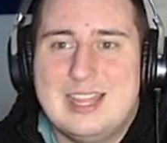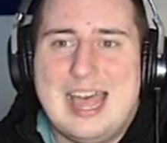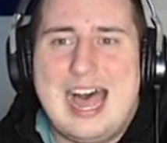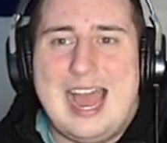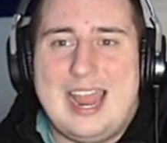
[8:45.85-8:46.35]

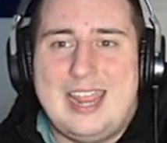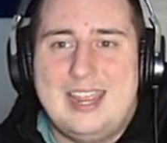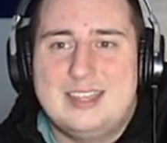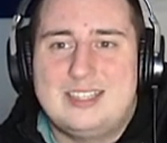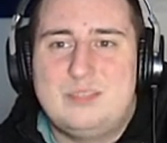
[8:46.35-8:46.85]
I
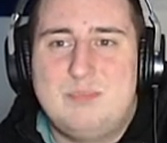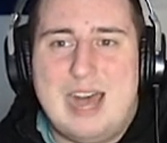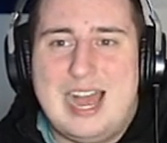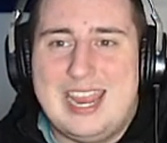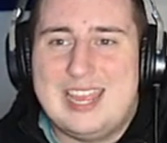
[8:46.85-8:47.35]

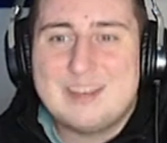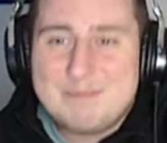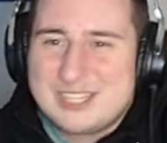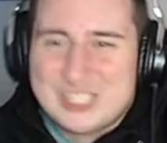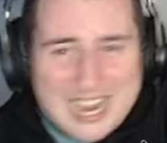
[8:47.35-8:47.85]
spy a
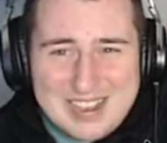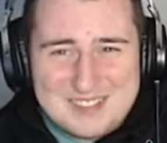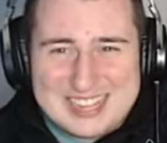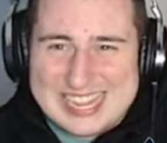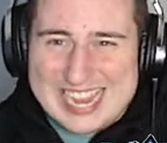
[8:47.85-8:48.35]

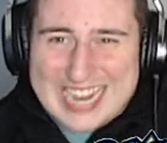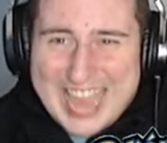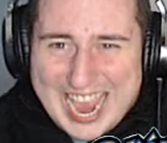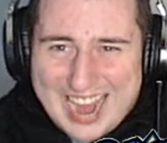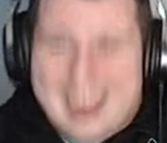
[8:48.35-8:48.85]
gym
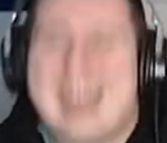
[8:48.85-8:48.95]
leader.